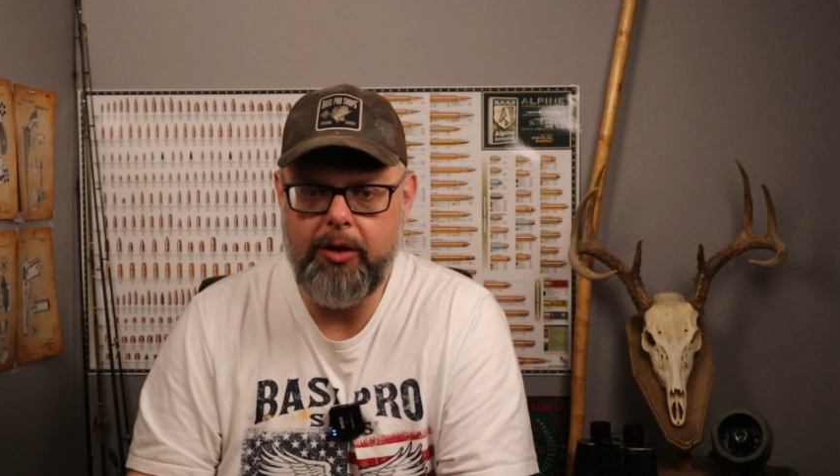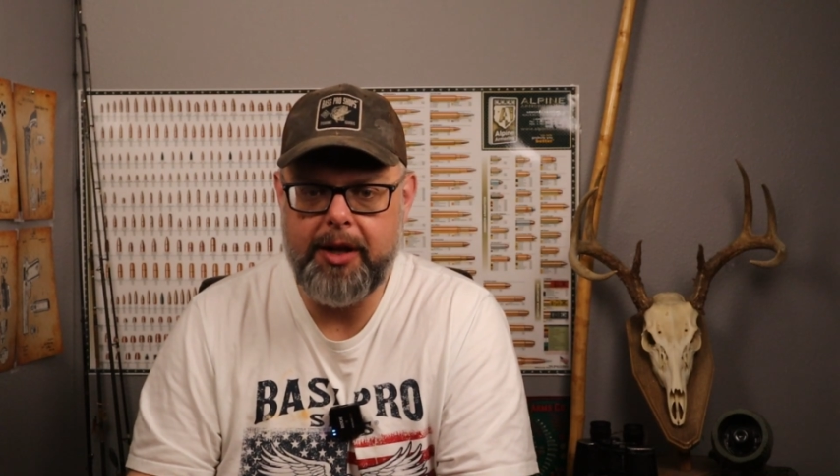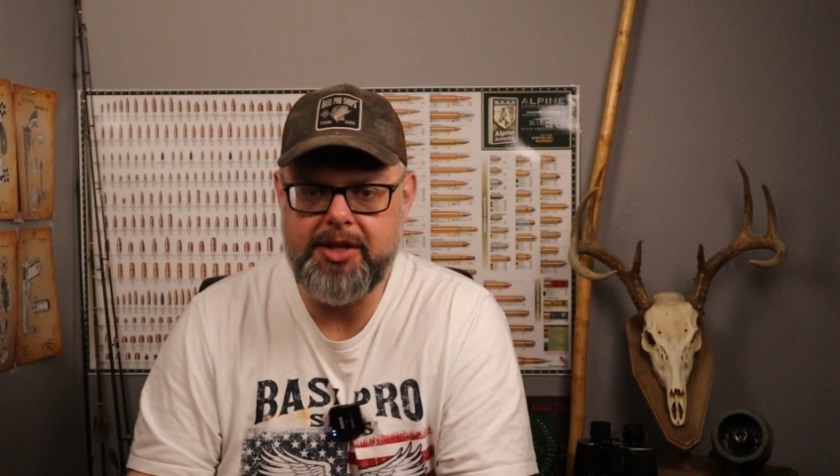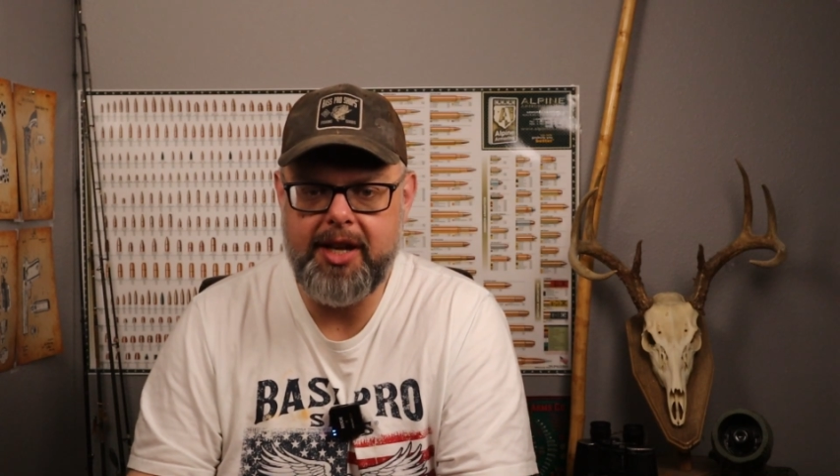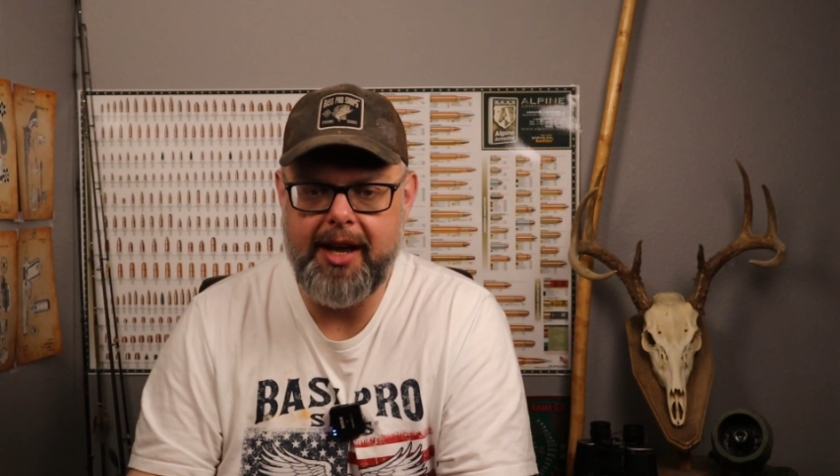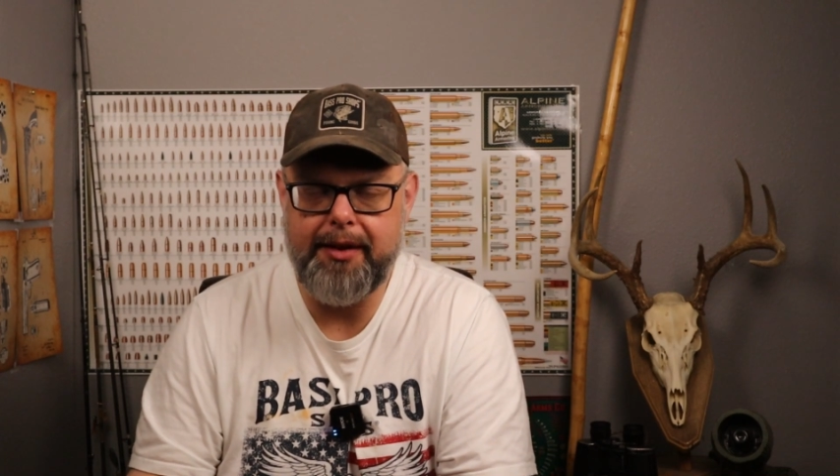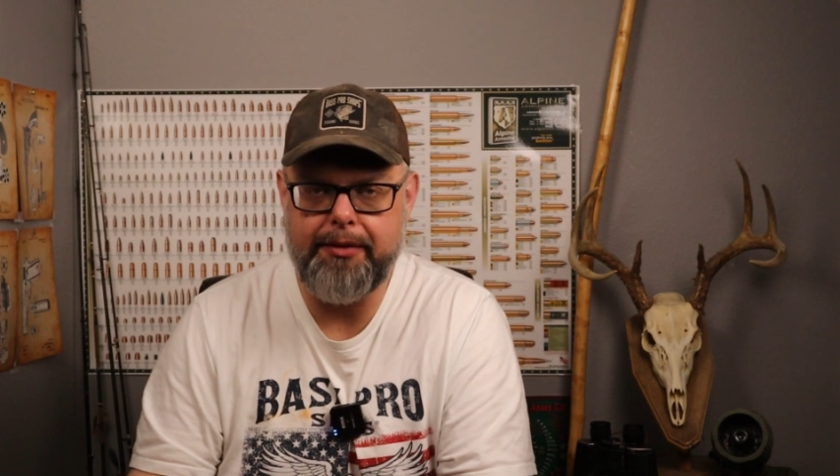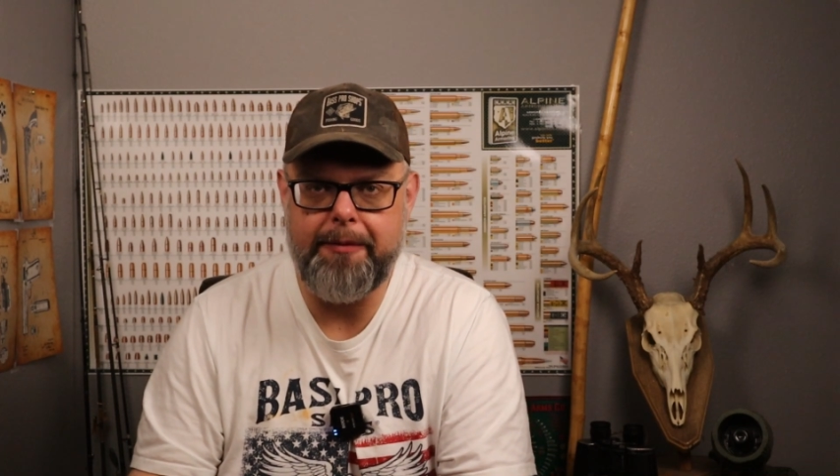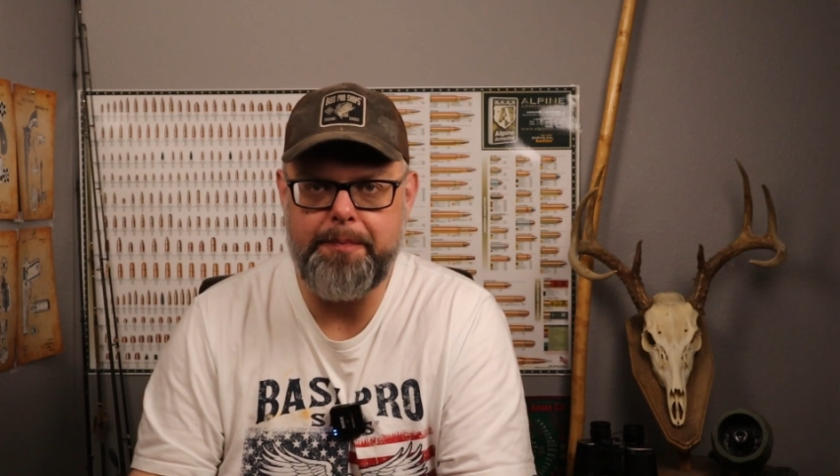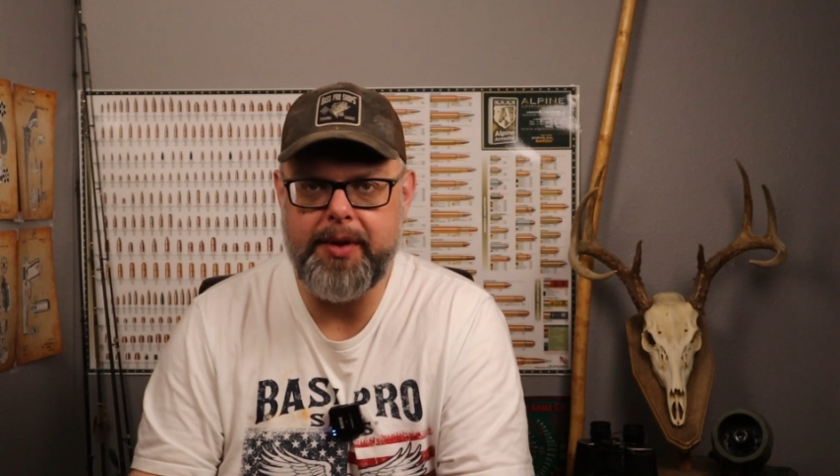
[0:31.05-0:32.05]
let's kind
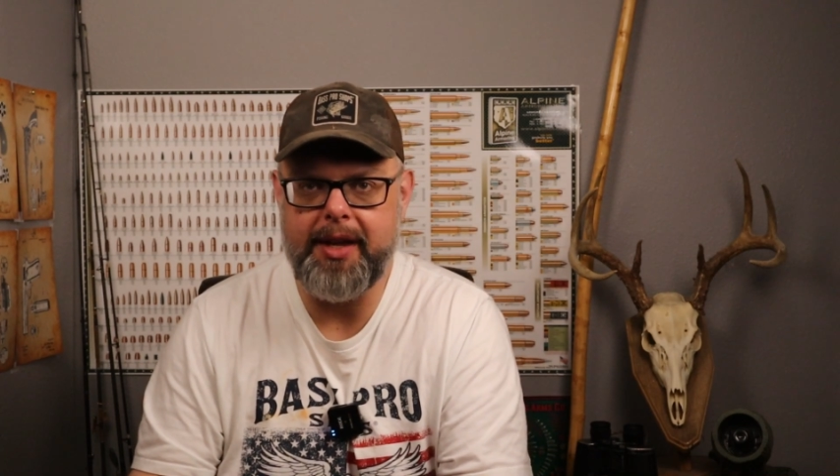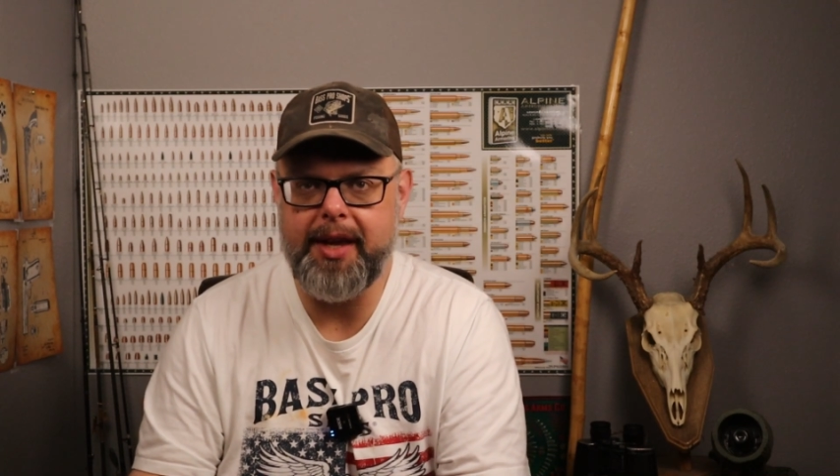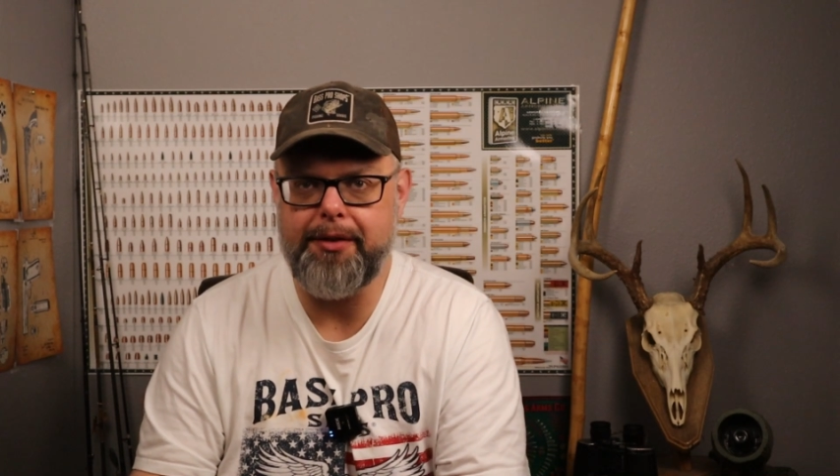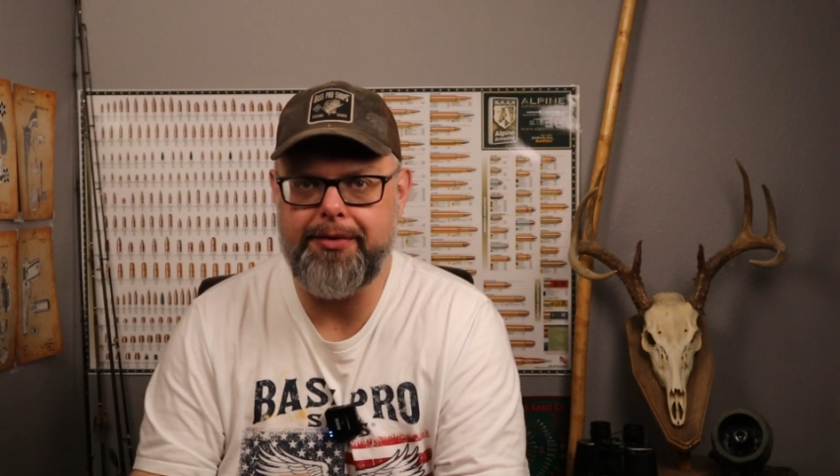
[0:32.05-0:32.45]
of get a